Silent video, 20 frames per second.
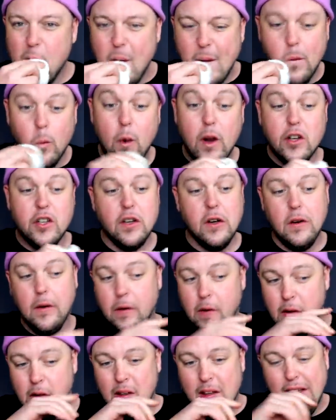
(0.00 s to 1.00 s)
Which
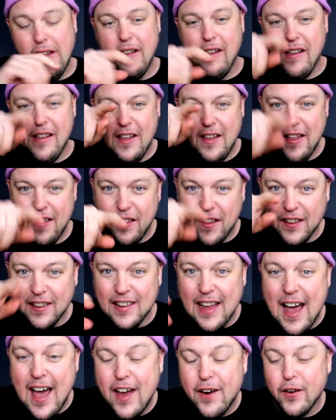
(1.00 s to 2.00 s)
the
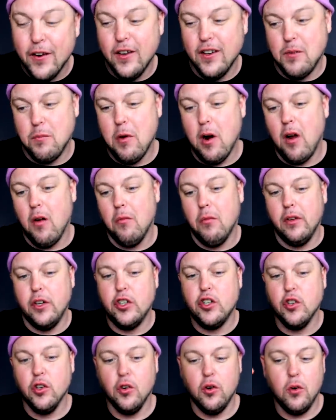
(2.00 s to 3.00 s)
latter is probably
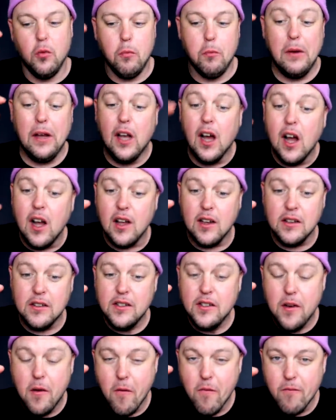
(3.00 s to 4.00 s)
true
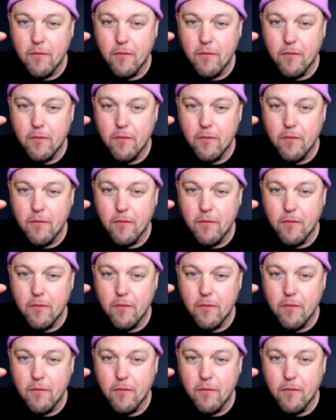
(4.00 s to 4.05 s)
because